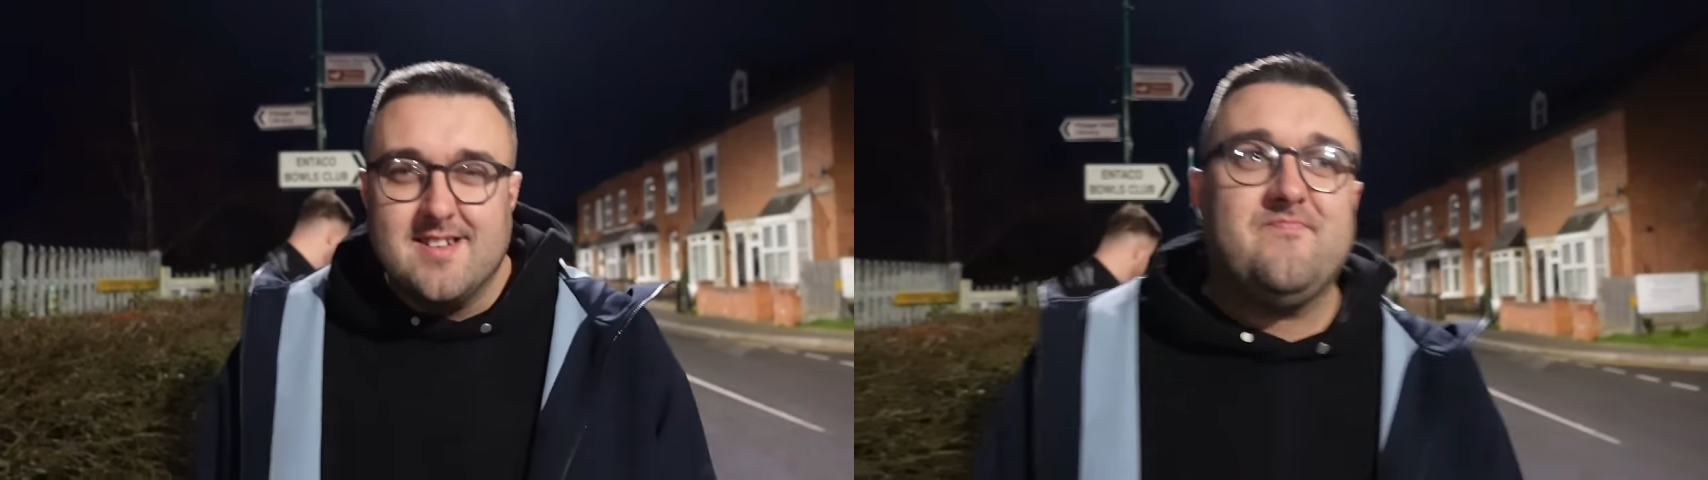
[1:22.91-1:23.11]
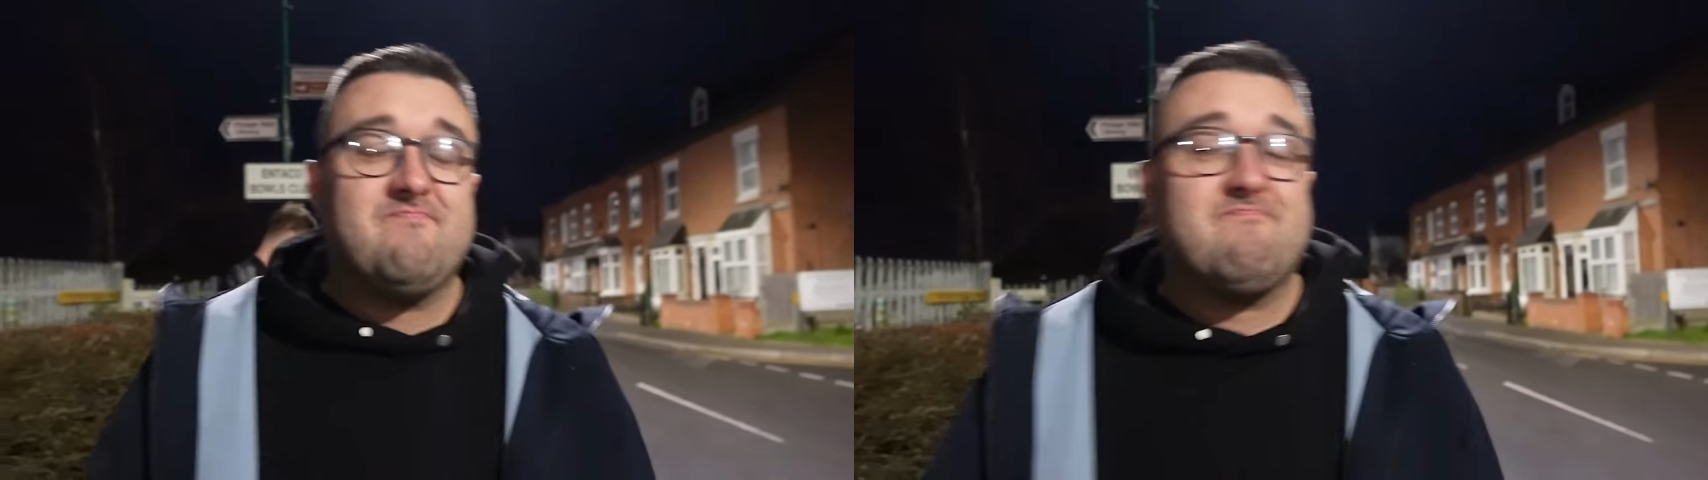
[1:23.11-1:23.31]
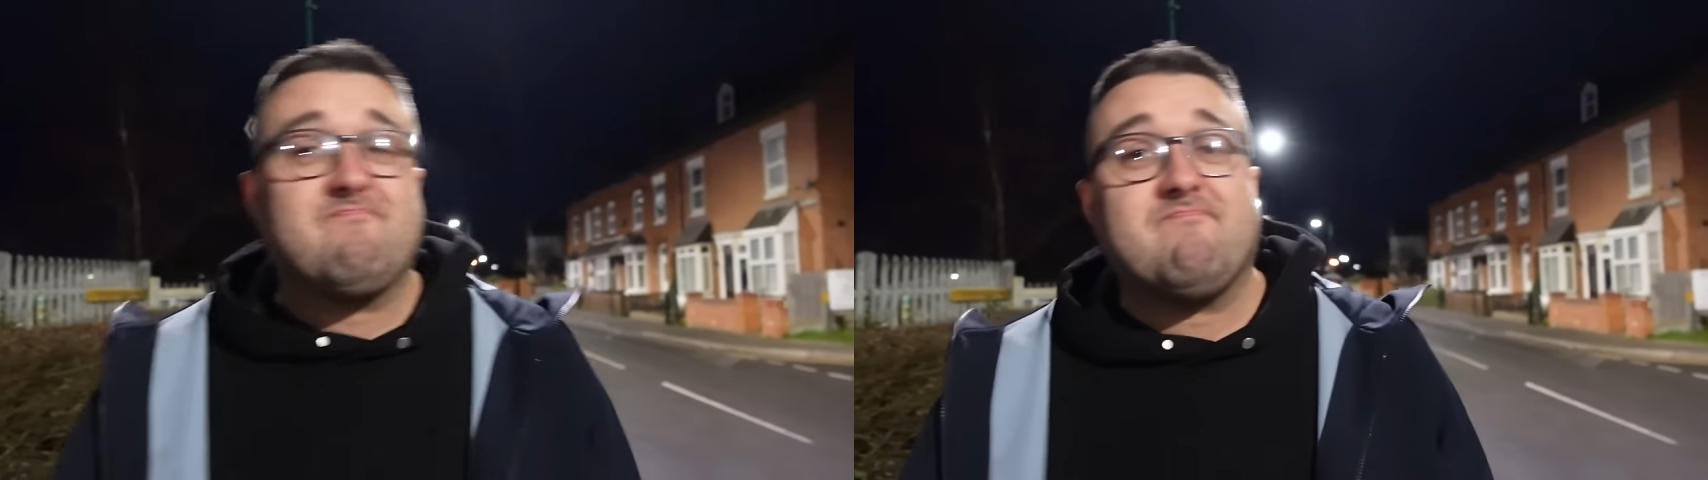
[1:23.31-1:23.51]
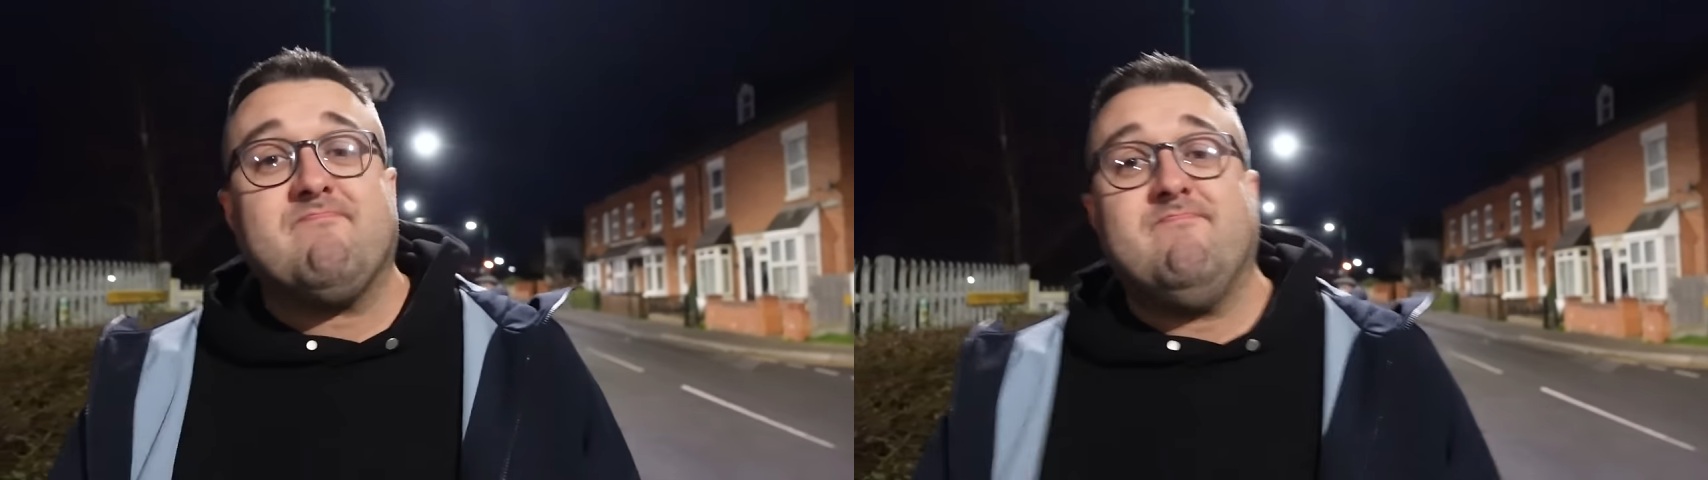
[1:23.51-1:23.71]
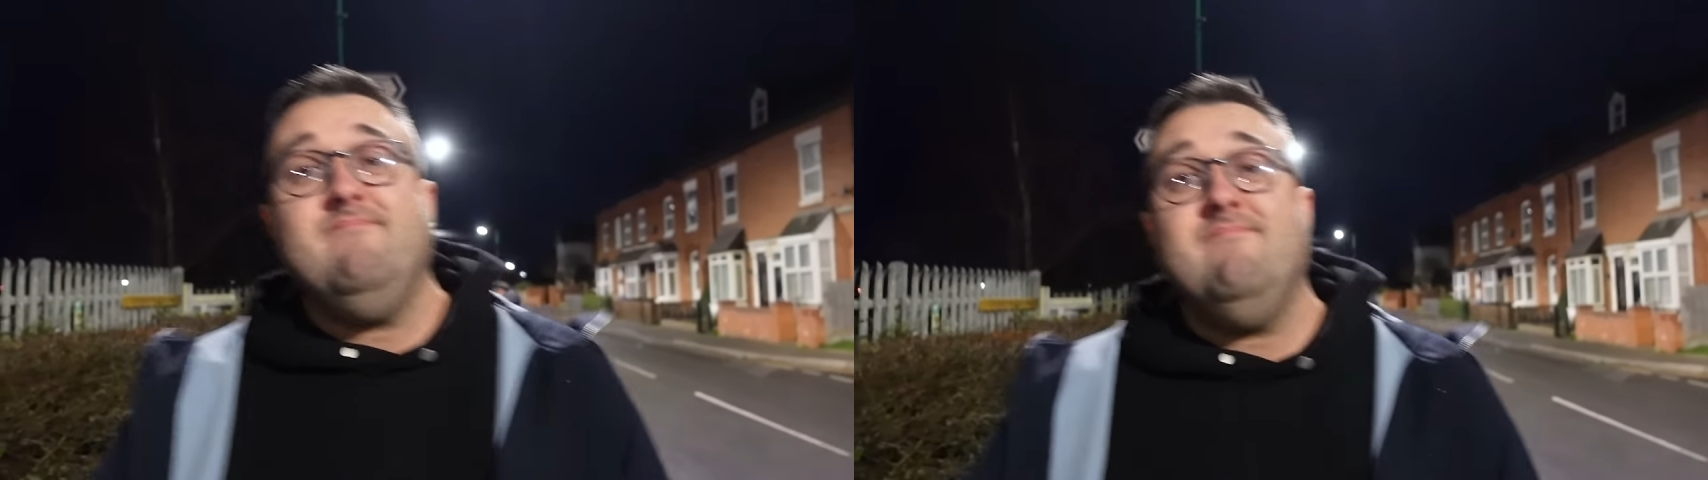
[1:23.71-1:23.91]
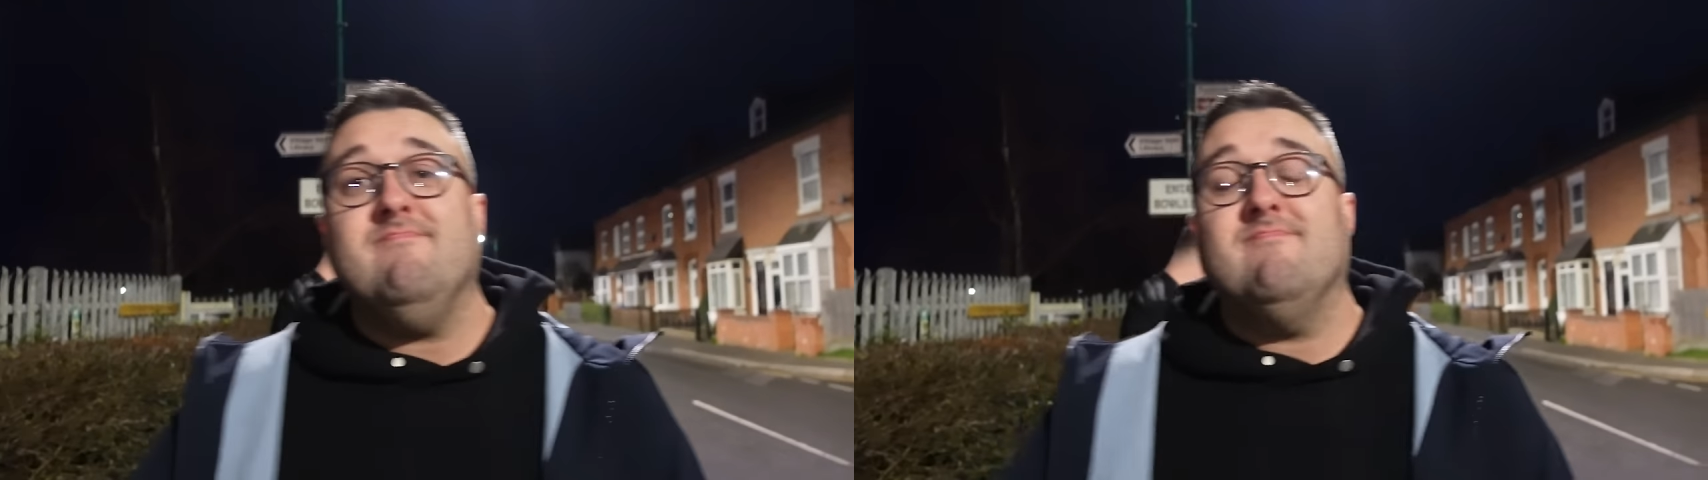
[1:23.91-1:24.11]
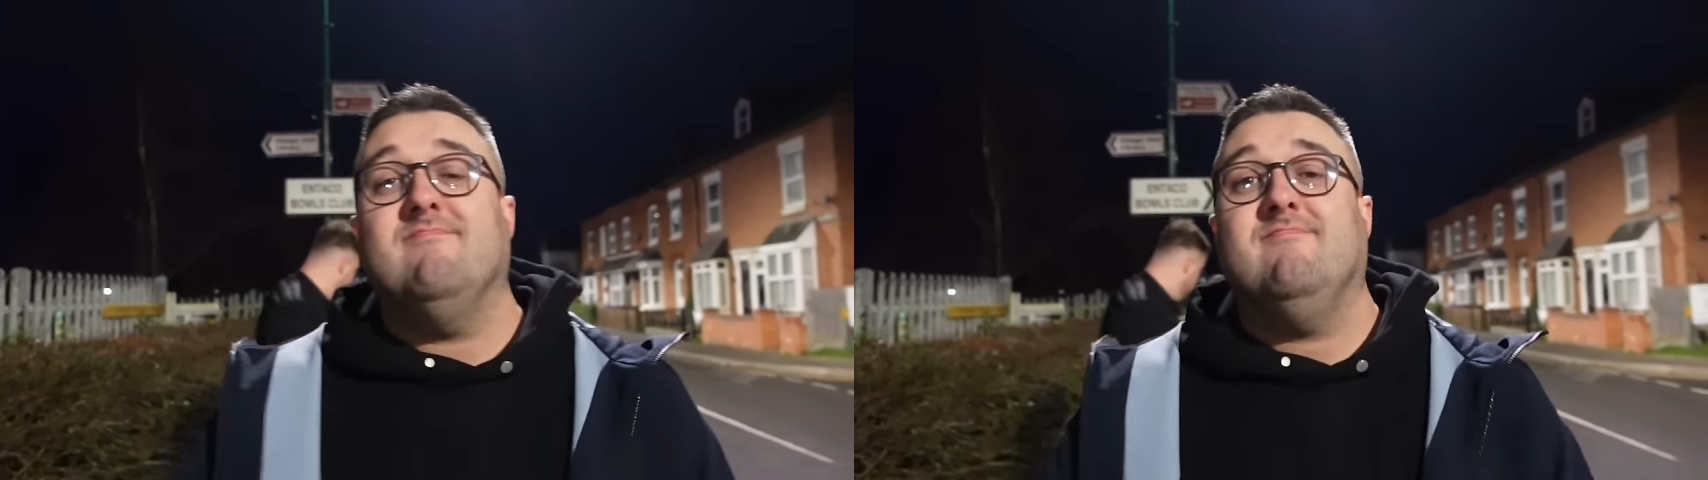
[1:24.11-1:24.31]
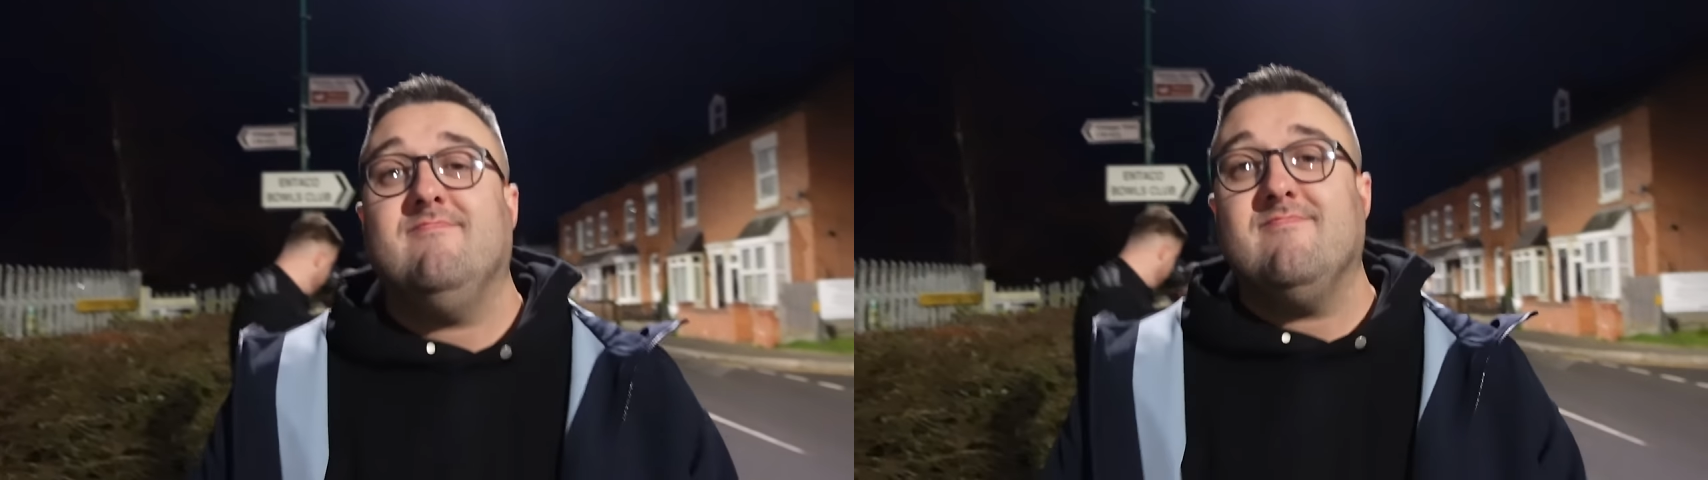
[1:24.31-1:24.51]
What would you rather be doing on your Sunday
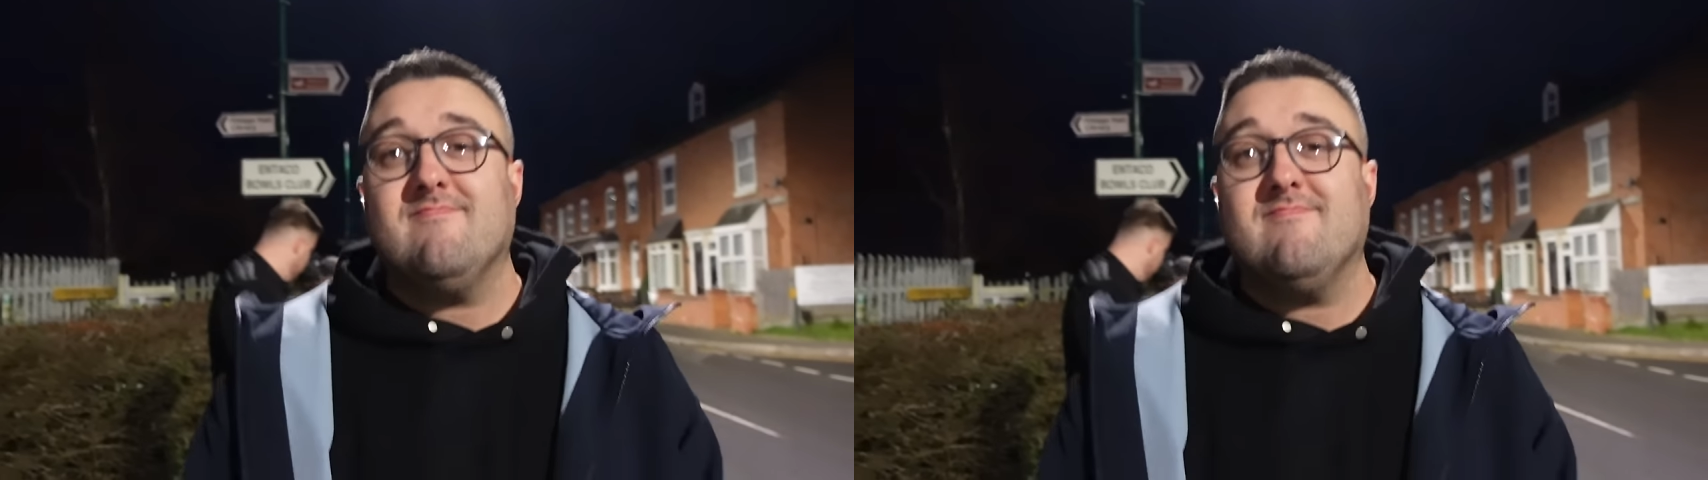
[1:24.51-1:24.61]
morning?